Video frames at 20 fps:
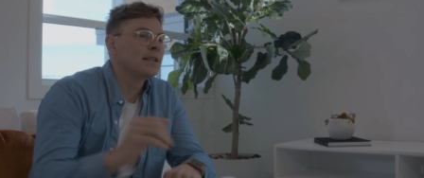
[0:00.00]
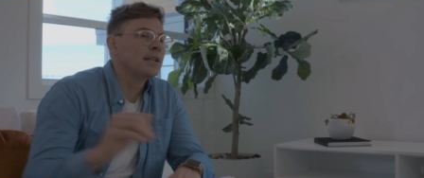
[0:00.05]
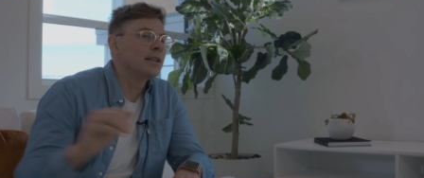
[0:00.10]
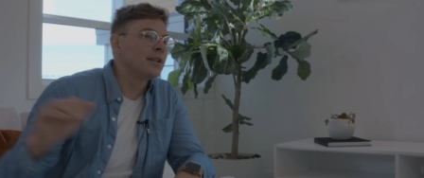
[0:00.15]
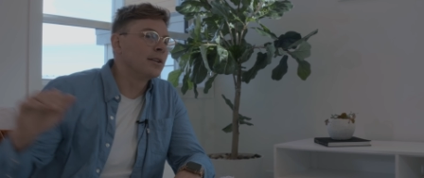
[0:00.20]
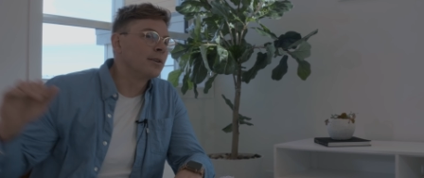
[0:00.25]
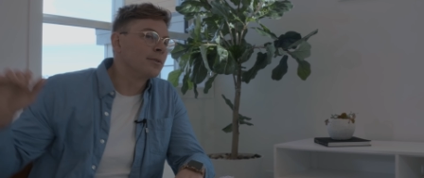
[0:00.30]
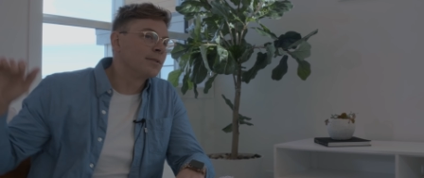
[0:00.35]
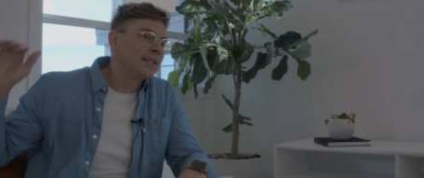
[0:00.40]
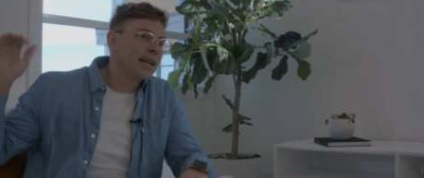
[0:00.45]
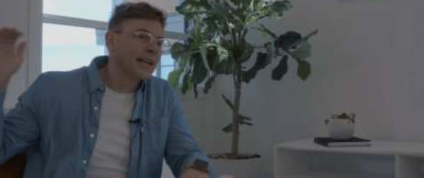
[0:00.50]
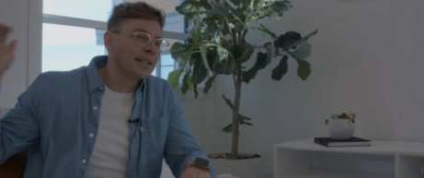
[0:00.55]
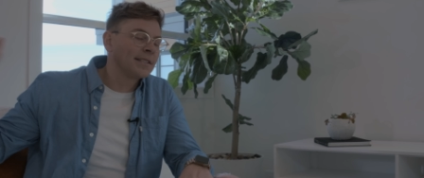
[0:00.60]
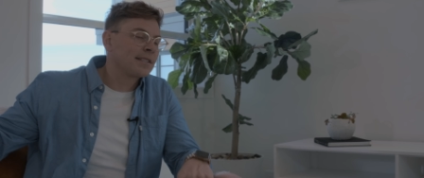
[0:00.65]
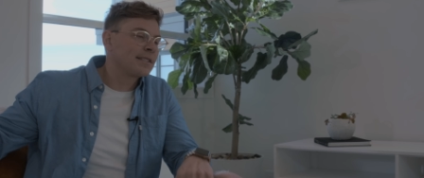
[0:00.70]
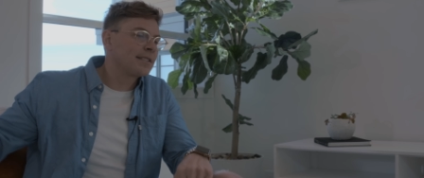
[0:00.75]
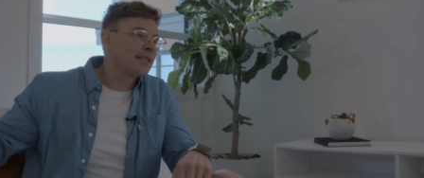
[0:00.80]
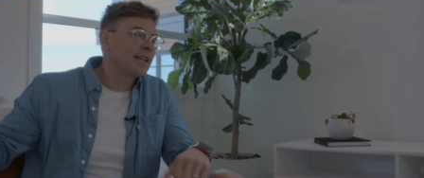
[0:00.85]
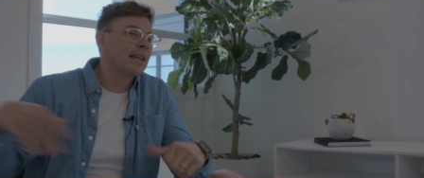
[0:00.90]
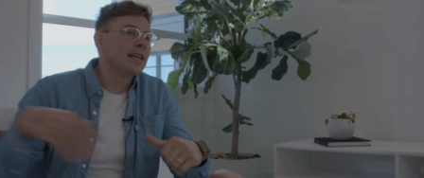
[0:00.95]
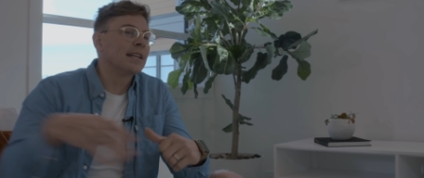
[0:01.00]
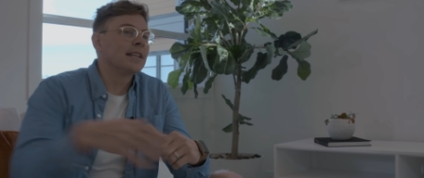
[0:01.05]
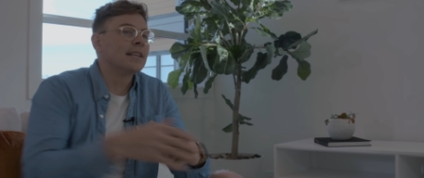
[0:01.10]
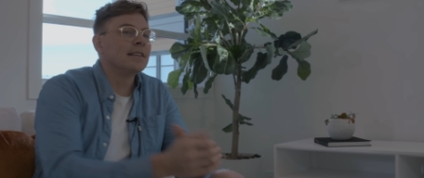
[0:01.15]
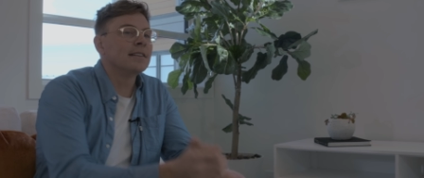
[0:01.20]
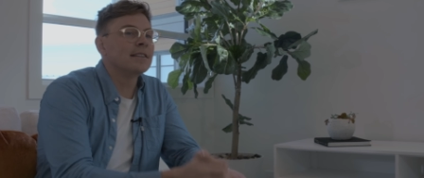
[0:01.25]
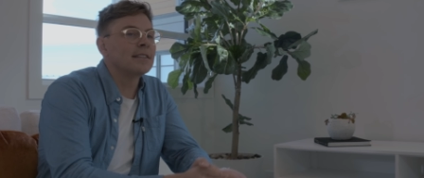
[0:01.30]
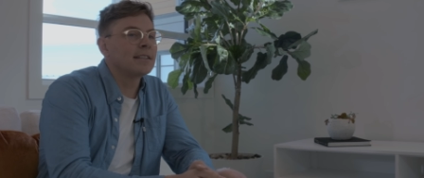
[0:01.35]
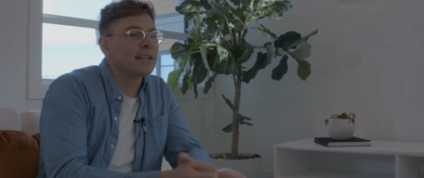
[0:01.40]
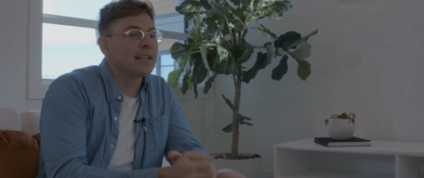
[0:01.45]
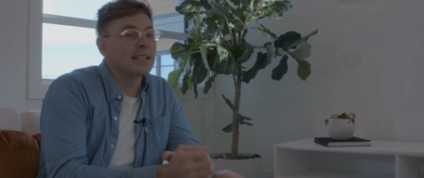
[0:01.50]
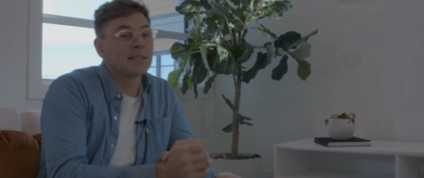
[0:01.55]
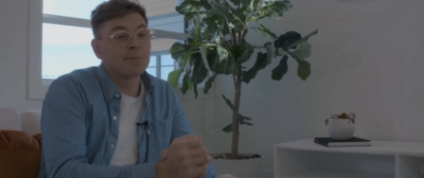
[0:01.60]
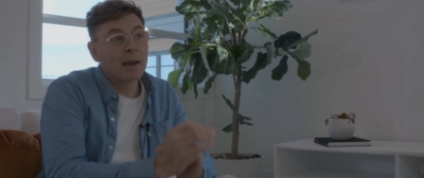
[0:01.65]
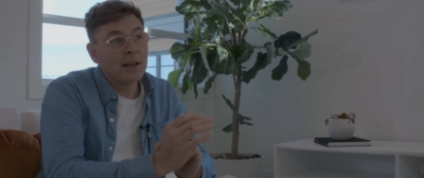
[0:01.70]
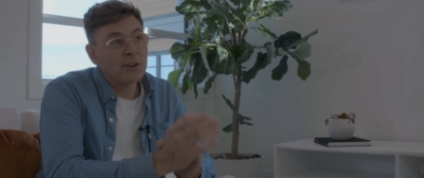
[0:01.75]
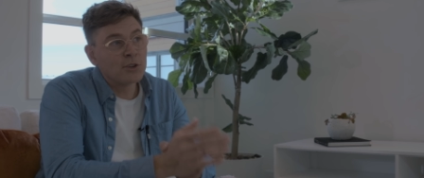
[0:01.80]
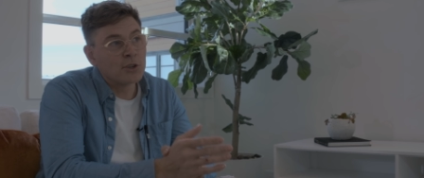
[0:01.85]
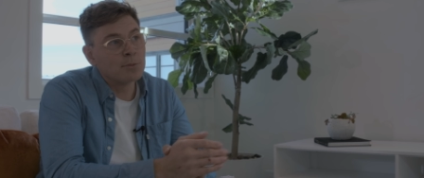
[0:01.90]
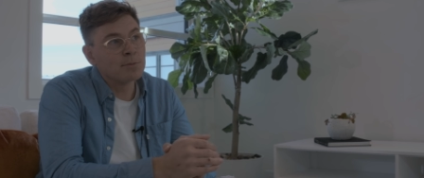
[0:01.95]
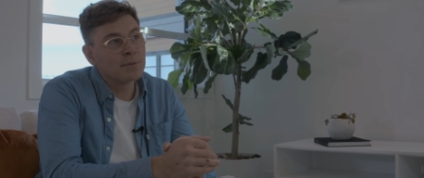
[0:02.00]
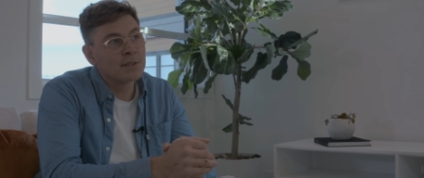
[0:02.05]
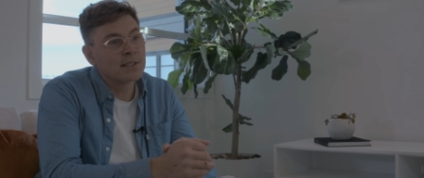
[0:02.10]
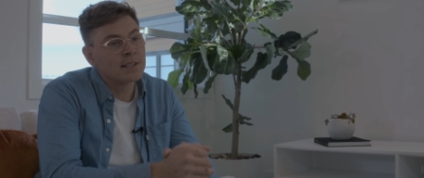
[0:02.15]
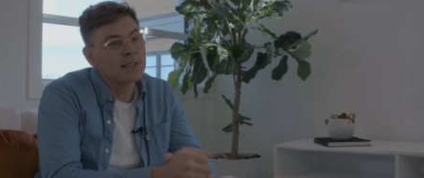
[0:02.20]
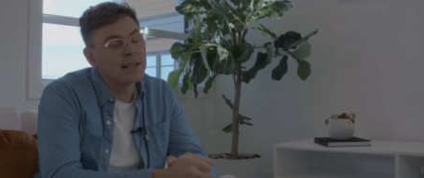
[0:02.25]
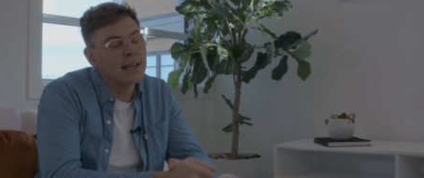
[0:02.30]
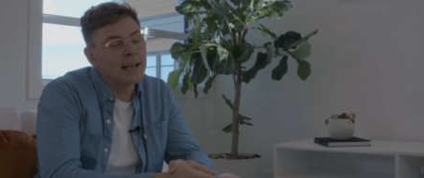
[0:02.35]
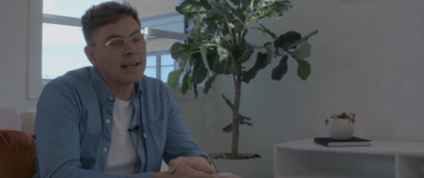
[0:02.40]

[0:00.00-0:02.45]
you know, desks in kids' bedrooms.